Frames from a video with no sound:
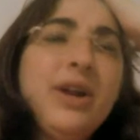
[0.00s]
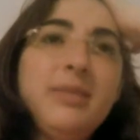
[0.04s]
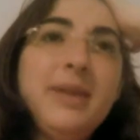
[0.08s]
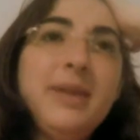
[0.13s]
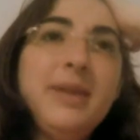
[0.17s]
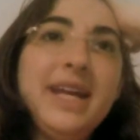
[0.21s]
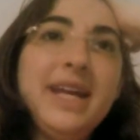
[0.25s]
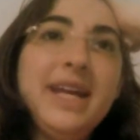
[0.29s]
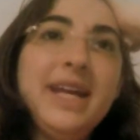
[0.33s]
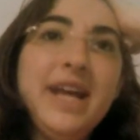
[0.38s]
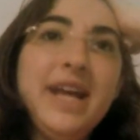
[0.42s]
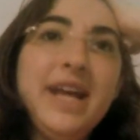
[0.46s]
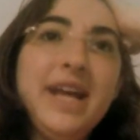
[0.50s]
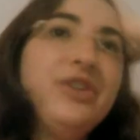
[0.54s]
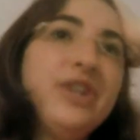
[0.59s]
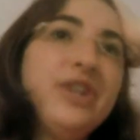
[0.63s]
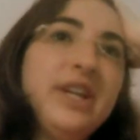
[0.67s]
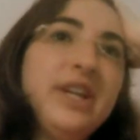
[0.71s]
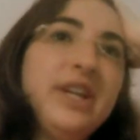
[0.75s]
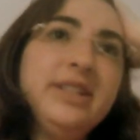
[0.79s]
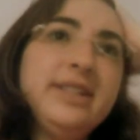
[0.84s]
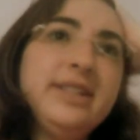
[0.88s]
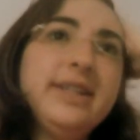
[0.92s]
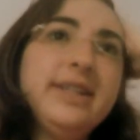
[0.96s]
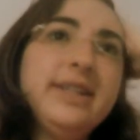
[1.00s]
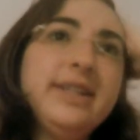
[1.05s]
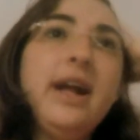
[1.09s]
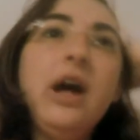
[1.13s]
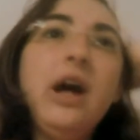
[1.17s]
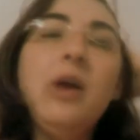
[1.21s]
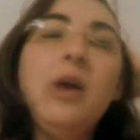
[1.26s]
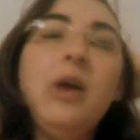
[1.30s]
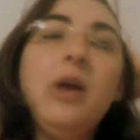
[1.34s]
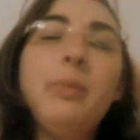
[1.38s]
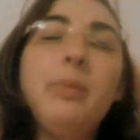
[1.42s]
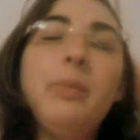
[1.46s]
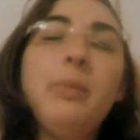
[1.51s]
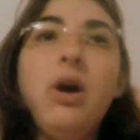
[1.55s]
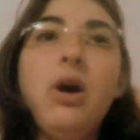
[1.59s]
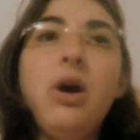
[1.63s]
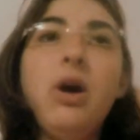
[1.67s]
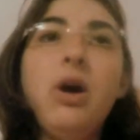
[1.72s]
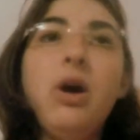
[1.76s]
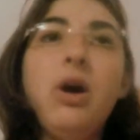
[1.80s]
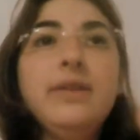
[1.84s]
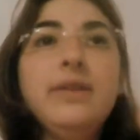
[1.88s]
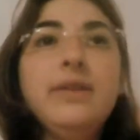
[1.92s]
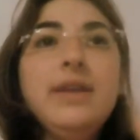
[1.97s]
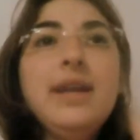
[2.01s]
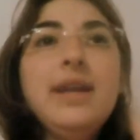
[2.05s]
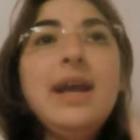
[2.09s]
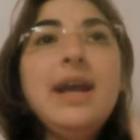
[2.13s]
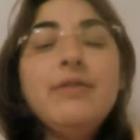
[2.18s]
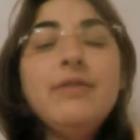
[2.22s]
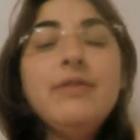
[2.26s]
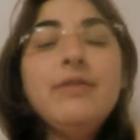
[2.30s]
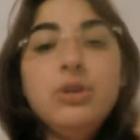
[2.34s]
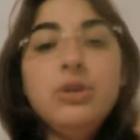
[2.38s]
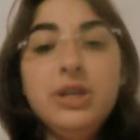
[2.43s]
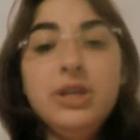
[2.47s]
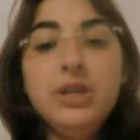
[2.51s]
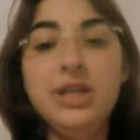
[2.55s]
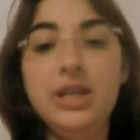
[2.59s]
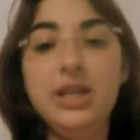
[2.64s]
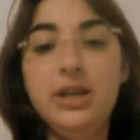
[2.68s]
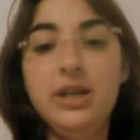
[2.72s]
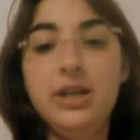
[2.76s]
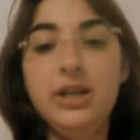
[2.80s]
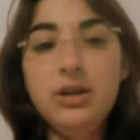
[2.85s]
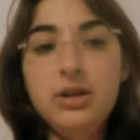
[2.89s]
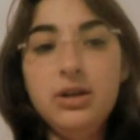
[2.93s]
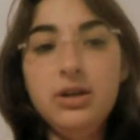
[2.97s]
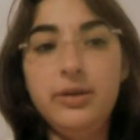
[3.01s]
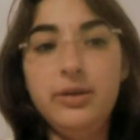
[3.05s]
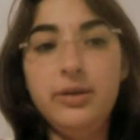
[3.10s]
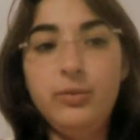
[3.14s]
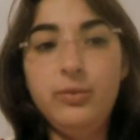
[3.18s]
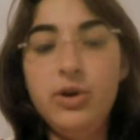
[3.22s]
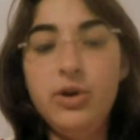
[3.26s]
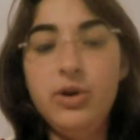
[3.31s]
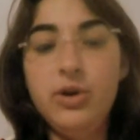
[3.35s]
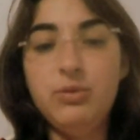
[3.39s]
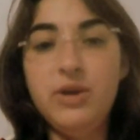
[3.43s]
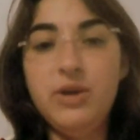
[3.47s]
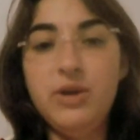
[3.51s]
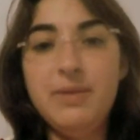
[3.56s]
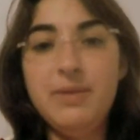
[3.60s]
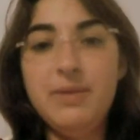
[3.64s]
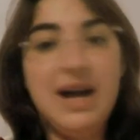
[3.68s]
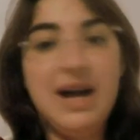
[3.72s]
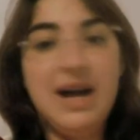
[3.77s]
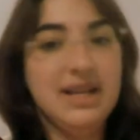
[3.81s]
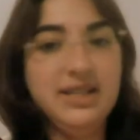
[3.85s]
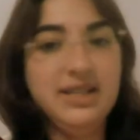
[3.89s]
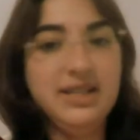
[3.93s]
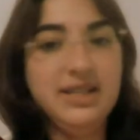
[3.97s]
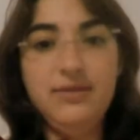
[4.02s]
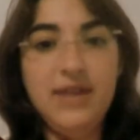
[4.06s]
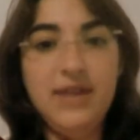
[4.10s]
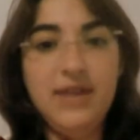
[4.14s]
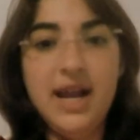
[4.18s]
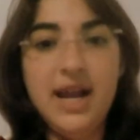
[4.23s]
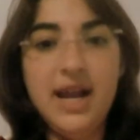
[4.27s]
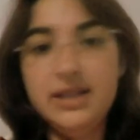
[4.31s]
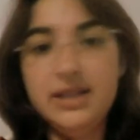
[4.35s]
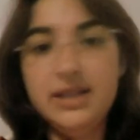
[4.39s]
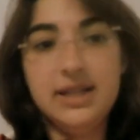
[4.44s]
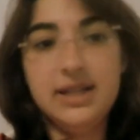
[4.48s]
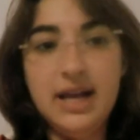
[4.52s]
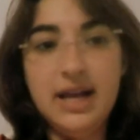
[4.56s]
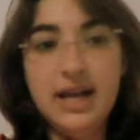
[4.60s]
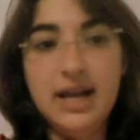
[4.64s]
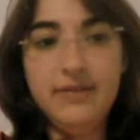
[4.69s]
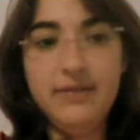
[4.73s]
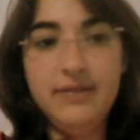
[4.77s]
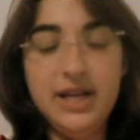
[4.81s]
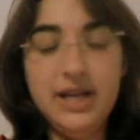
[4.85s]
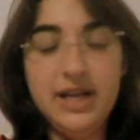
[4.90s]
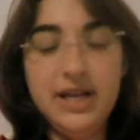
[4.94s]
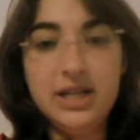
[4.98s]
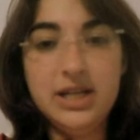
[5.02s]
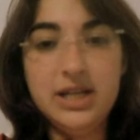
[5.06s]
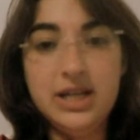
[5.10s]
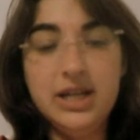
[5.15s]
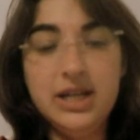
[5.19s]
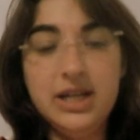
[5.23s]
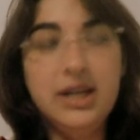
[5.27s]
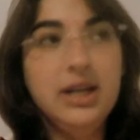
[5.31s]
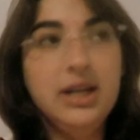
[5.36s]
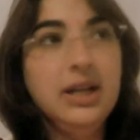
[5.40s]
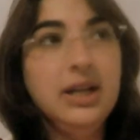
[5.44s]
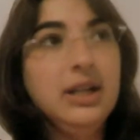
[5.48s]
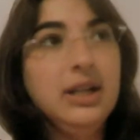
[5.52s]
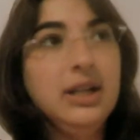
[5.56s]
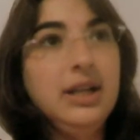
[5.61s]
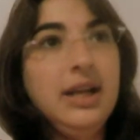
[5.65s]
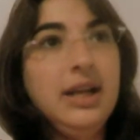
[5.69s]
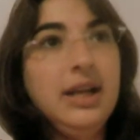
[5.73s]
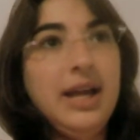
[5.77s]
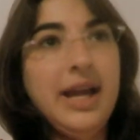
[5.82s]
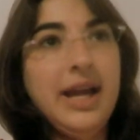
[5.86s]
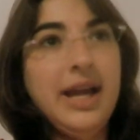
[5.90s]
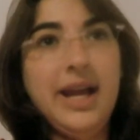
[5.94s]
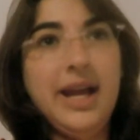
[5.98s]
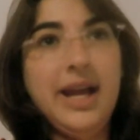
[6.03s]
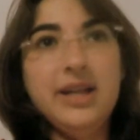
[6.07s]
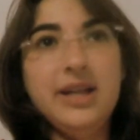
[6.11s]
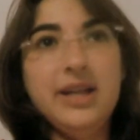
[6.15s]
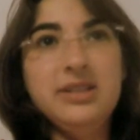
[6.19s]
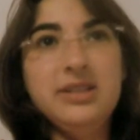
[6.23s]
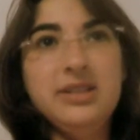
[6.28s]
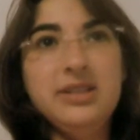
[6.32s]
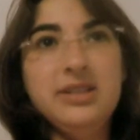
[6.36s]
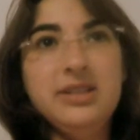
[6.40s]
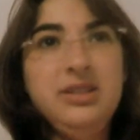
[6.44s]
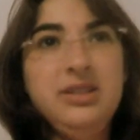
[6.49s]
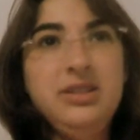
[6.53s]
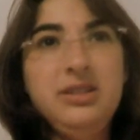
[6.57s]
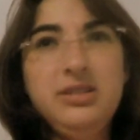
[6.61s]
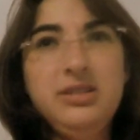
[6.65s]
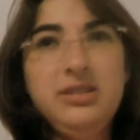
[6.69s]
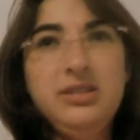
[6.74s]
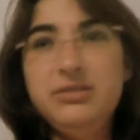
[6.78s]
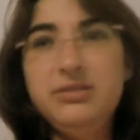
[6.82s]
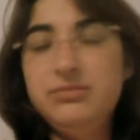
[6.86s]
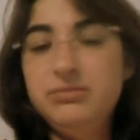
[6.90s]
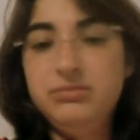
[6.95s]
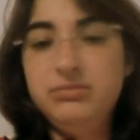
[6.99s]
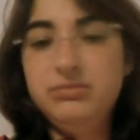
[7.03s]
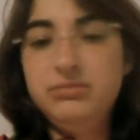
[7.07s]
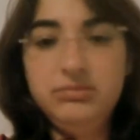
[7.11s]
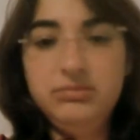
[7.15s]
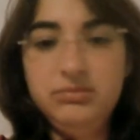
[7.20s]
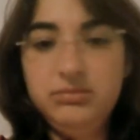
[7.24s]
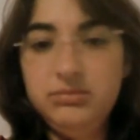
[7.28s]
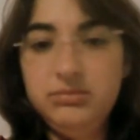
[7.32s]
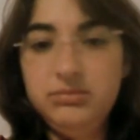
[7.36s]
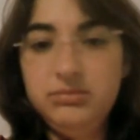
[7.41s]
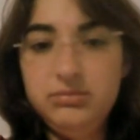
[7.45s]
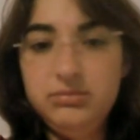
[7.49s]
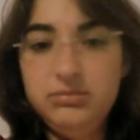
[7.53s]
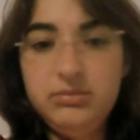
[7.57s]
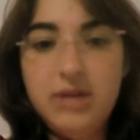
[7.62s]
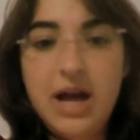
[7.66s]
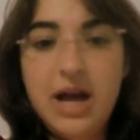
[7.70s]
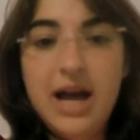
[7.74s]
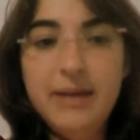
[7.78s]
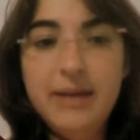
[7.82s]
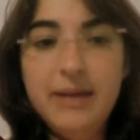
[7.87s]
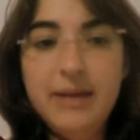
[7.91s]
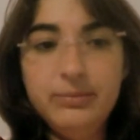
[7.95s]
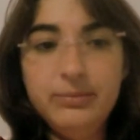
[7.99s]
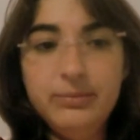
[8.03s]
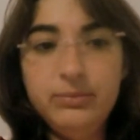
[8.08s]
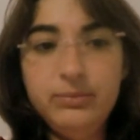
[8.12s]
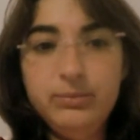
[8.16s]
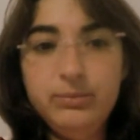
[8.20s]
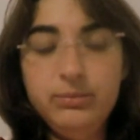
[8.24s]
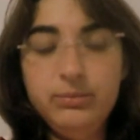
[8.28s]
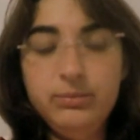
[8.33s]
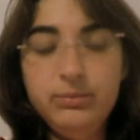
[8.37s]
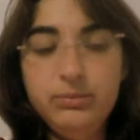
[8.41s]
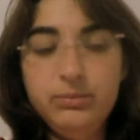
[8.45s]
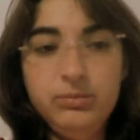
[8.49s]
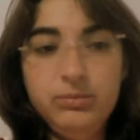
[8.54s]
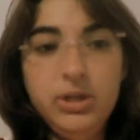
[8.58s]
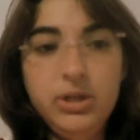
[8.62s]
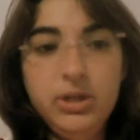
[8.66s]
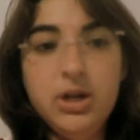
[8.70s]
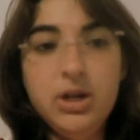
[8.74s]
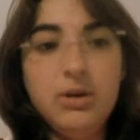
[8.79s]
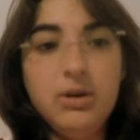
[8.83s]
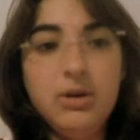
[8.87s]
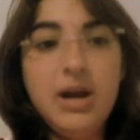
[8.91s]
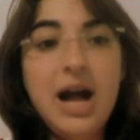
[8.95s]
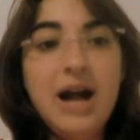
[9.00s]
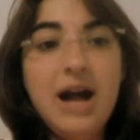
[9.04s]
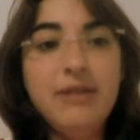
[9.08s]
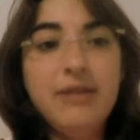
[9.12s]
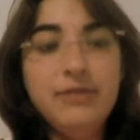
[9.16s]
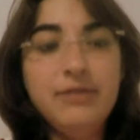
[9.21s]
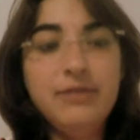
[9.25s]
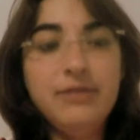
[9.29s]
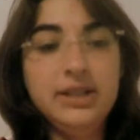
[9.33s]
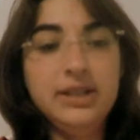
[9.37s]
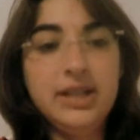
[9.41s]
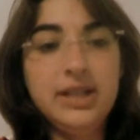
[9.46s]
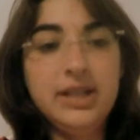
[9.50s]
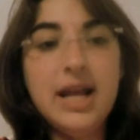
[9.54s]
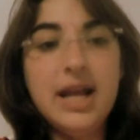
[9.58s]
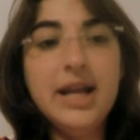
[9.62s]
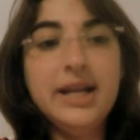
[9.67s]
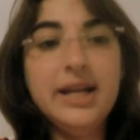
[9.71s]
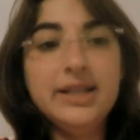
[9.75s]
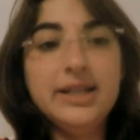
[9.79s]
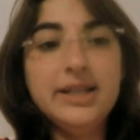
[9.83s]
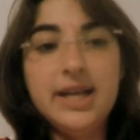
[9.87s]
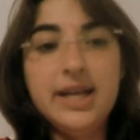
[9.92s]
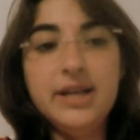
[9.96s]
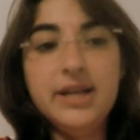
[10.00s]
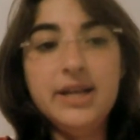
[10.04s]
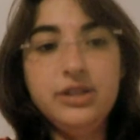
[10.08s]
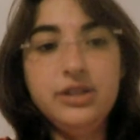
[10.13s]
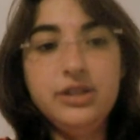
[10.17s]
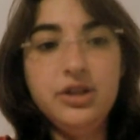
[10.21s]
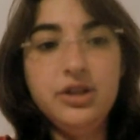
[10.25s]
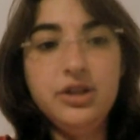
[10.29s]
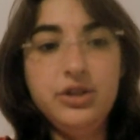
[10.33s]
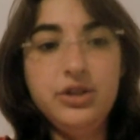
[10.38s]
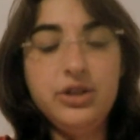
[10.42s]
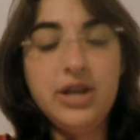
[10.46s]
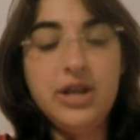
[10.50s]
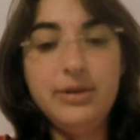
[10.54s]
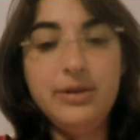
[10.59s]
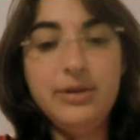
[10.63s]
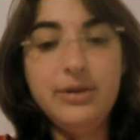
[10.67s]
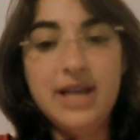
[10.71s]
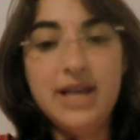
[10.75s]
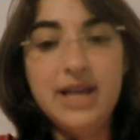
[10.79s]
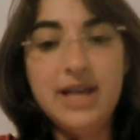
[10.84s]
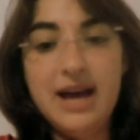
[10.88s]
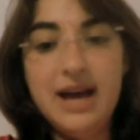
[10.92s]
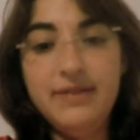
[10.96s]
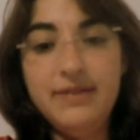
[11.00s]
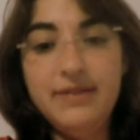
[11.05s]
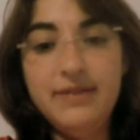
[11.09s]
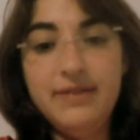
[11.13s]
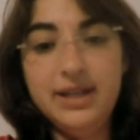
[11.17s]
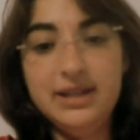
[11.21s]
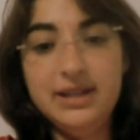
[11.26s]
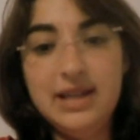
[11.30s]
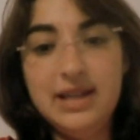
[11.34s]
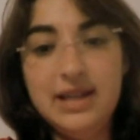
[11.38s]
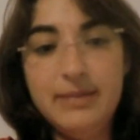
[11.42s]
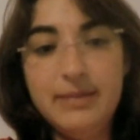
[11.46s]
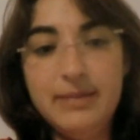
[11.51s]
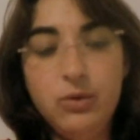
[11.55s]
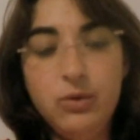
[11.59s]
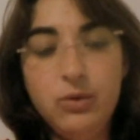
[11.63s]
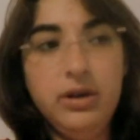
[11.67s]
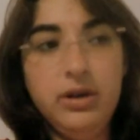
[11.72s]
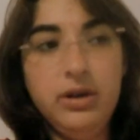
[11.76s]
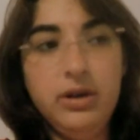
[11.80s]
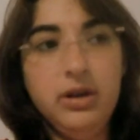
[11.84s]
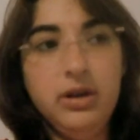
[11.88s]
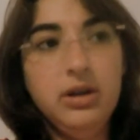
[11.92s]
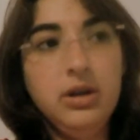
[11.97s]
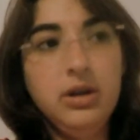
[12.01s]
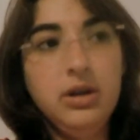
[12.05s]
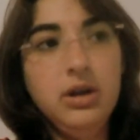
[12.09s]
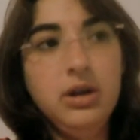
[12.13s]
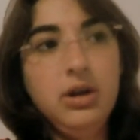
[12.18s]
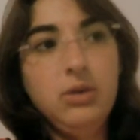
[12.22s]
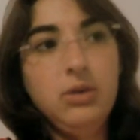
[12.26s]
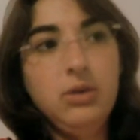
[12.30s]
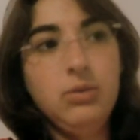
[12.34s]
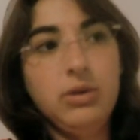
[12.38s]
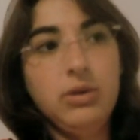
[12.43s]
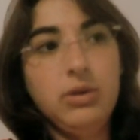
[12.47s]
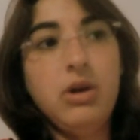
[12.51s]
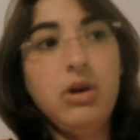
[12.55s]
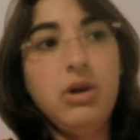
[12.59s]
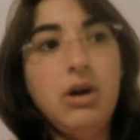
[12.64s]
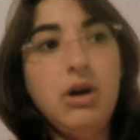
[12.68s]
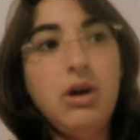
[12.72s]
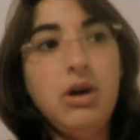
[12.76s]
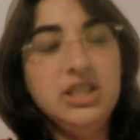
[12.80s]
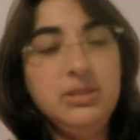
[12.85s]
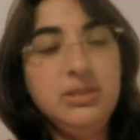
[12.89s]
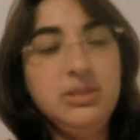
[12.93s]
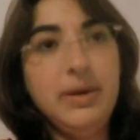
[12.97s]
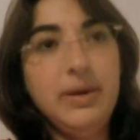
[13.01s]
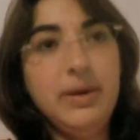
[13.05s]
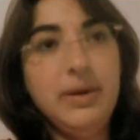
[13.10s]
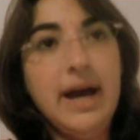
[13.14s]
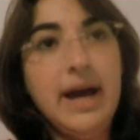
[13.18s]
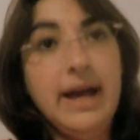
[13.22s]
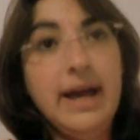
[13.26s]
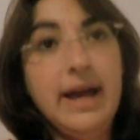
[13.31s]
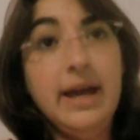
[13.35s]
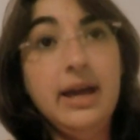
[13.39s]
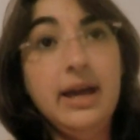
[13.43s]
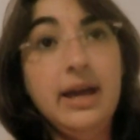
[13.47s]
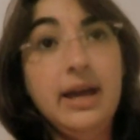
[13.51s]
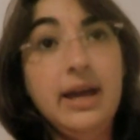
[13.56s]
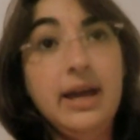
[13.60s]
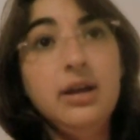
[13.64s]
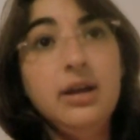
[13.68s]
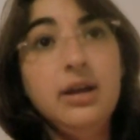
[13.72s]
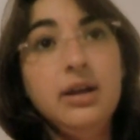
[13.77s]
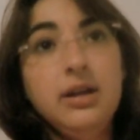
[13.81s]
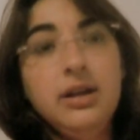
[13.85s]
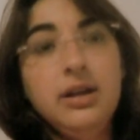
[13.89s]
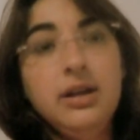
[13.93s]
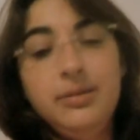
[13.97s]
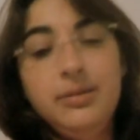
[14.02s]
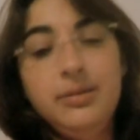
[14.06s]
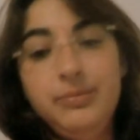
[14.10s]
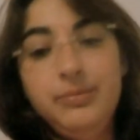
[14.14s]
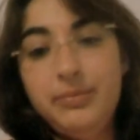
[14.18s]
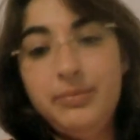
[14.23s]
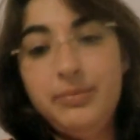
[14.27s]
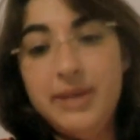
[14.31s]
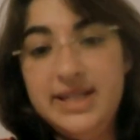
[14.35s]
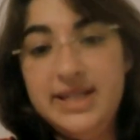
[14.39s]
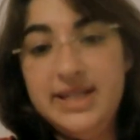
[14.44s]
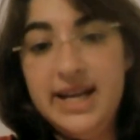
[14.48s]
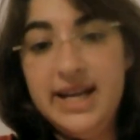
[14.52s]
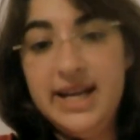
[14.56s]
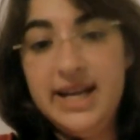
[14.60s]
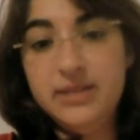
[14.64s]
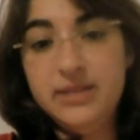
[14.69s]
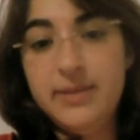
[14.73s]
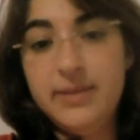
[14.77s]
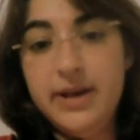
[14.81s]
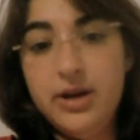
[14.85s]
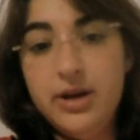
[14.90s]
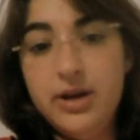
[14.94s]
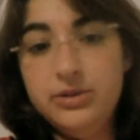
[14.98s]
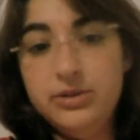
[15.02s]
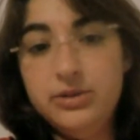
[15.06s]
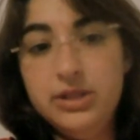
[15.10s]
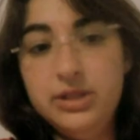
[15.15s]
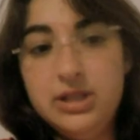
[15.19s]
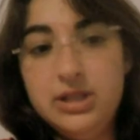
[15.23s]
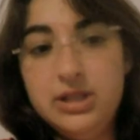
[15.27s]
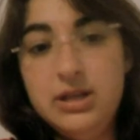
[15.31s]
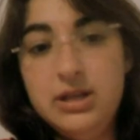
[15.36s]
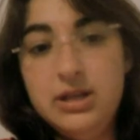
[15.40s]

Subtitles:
medication. It didn't help at all, and then after a year, we were pretty positive that I didn't have ADD. And I'm, confident that any attention issues I was having at that point were caused by my tics, my OCD,